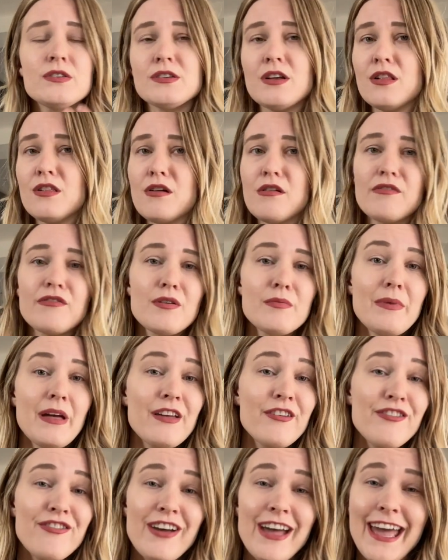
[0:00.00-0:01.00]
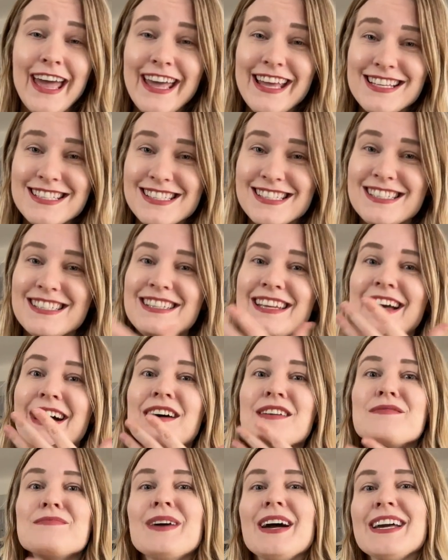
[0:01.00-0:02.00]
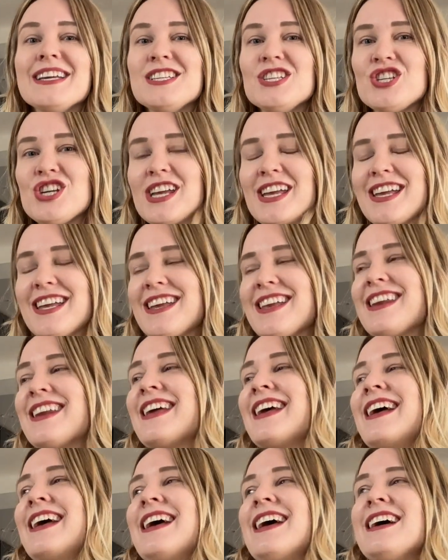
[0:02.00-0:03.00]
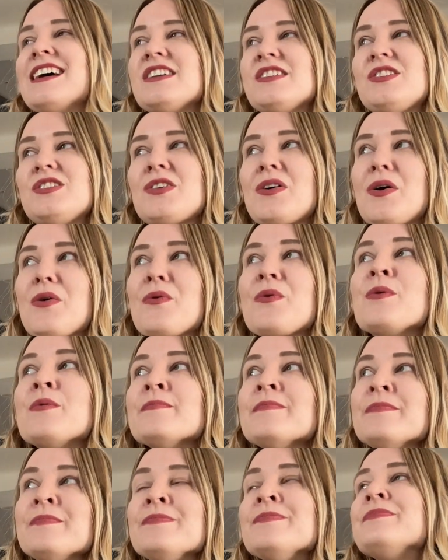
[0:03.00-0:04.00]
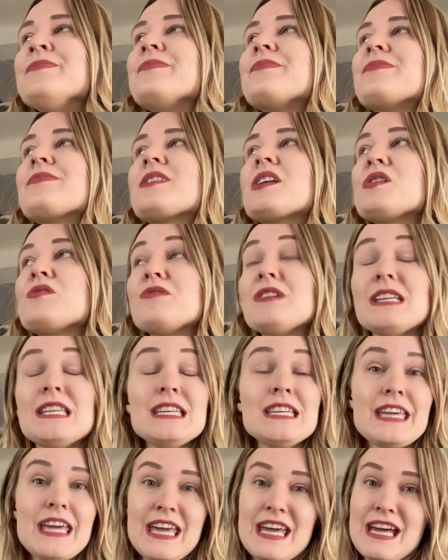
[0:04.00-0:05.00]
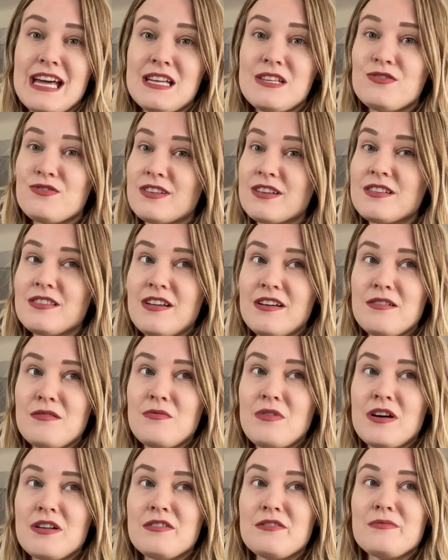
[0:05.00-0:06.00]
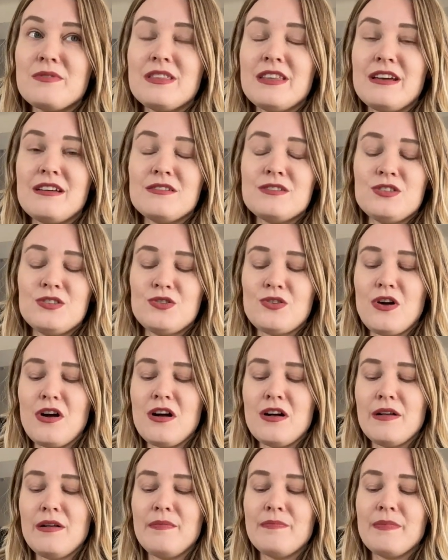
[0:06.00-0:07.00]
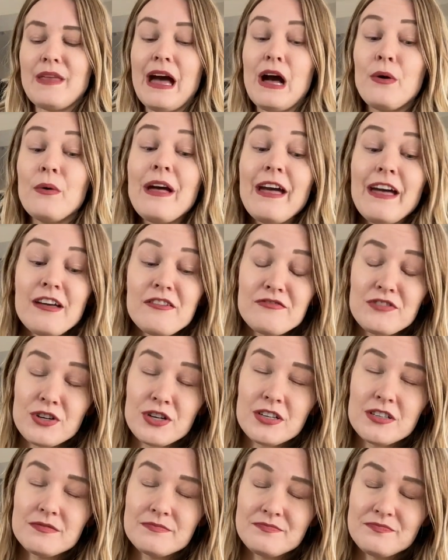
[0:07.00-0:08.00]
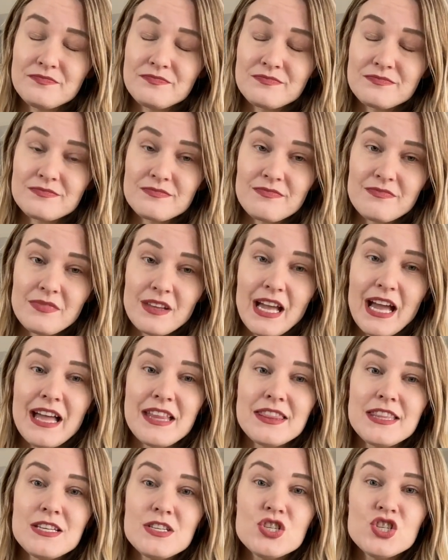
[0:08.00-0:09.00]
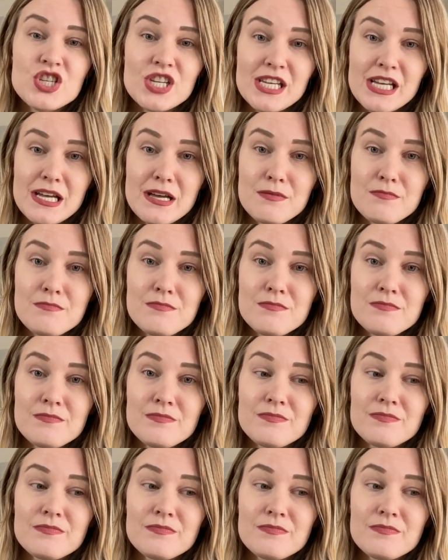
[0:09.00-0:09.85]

all over my face and down my chin. So I really can't drink a lot of water without a straw. However, at the gym,